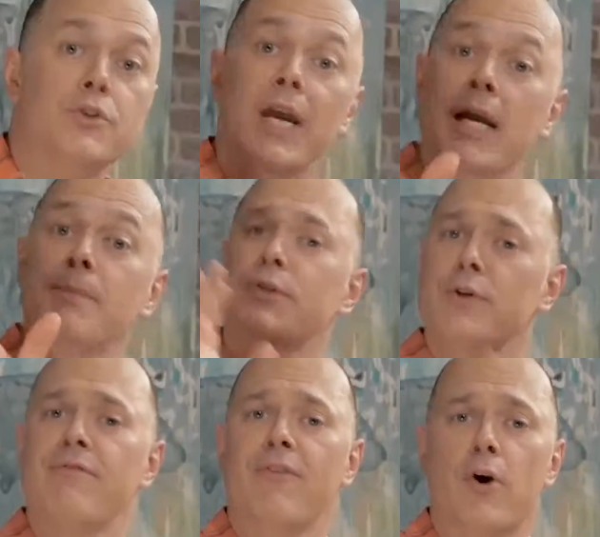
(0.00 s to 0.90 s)
But Jacob
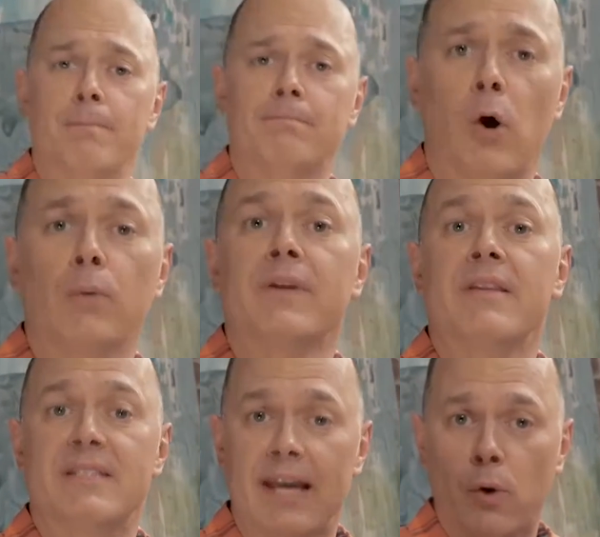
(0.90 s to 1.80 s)
stood firm. Only
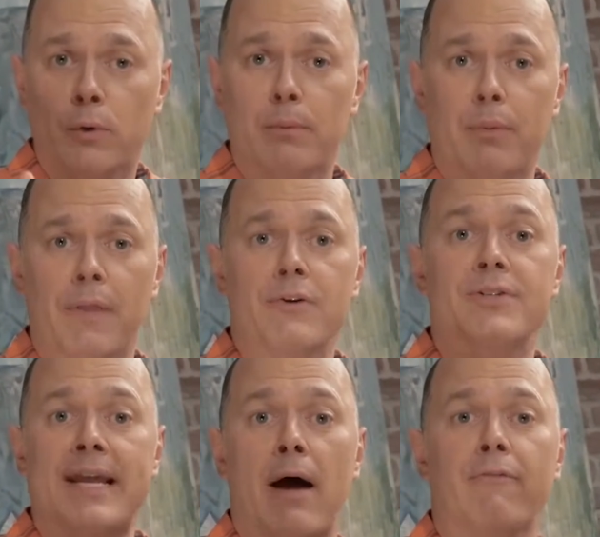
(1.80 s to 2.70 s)
the 10 older
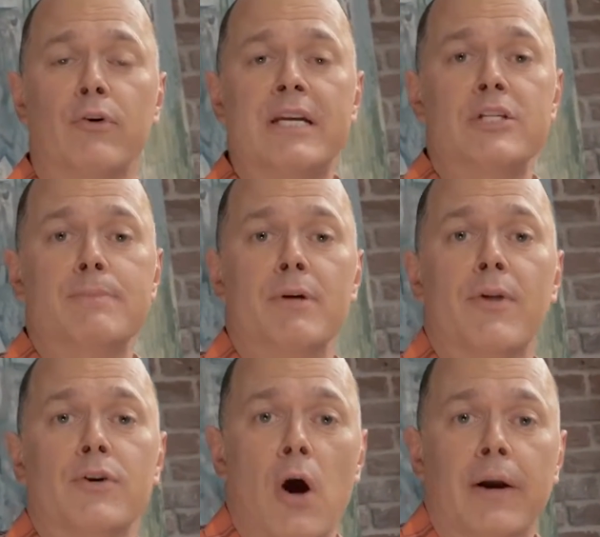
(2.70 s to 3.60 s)
brothers set out for Egypt
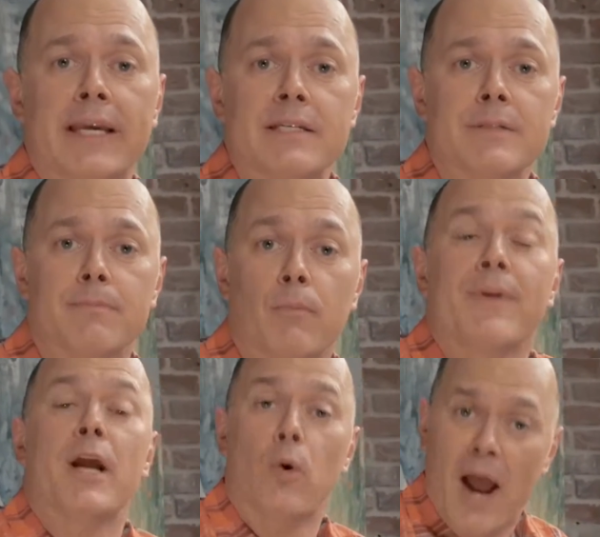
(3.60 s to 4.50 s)
on their donkeys.
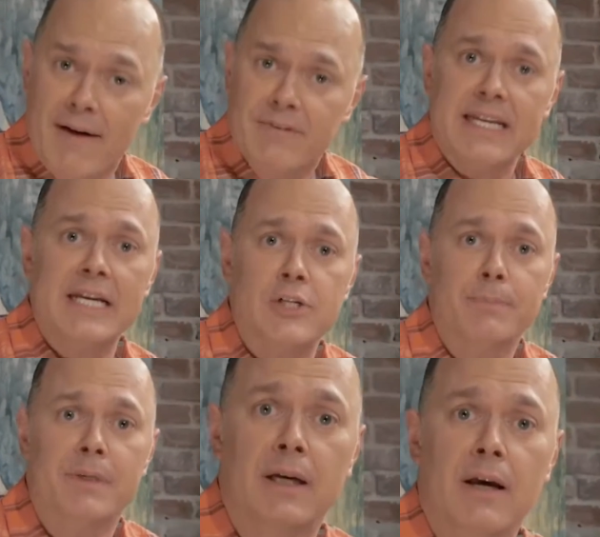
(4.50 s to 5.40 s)
When they arrived in
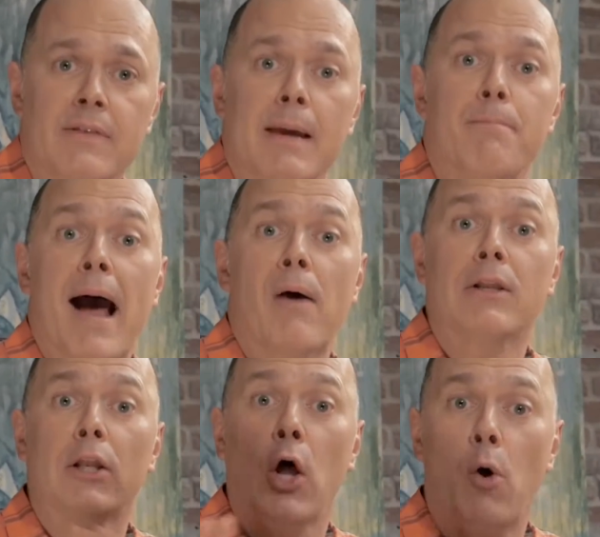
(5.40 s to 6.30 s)
Egypt, they
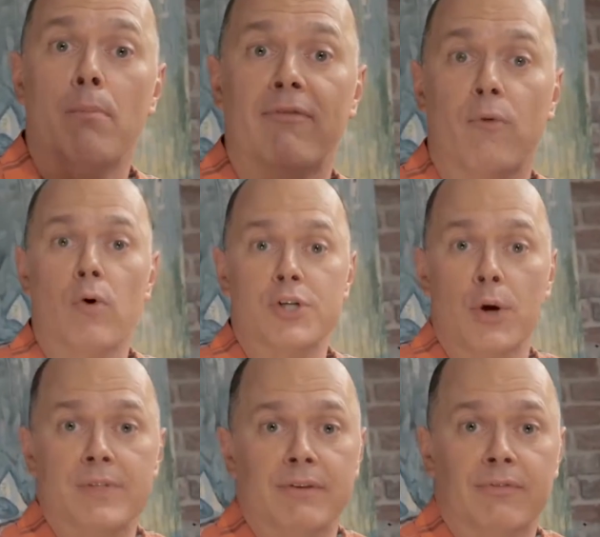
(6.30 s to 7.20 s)
bowed low before
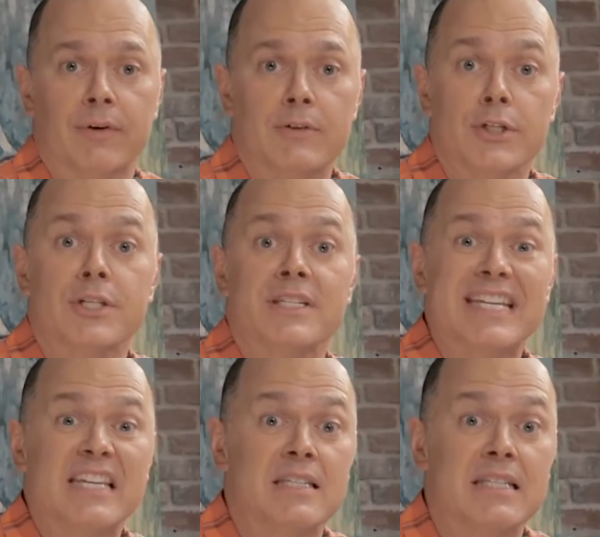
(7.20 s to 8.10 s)
Joseph, just as
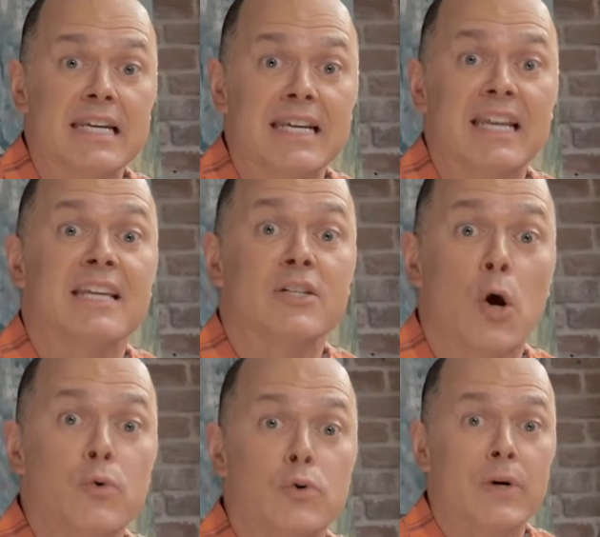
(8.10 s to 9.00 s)
he had seen in his
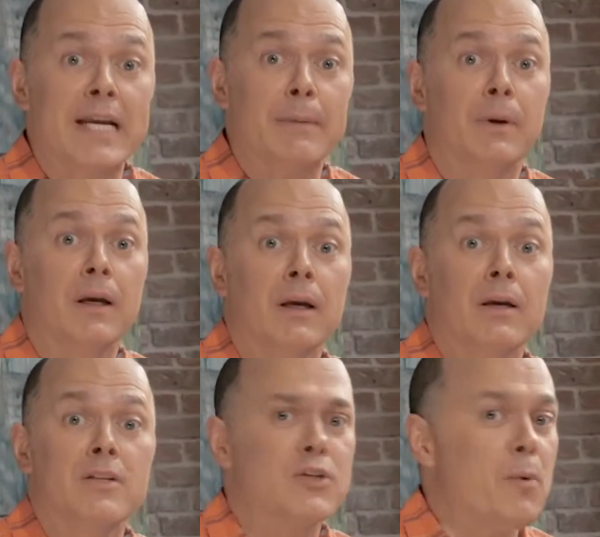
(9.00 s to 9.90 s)
own dream
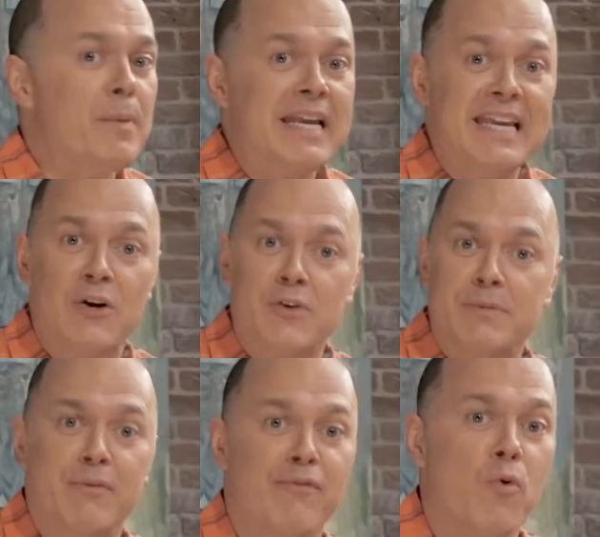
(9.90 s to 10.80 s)
so many
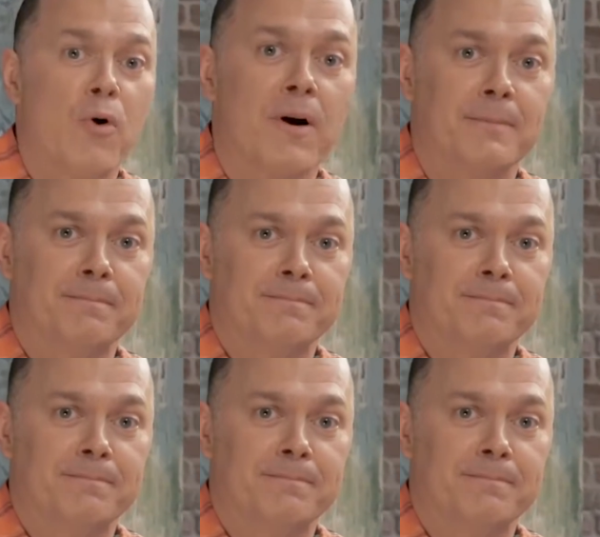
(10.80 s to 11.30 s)
years before.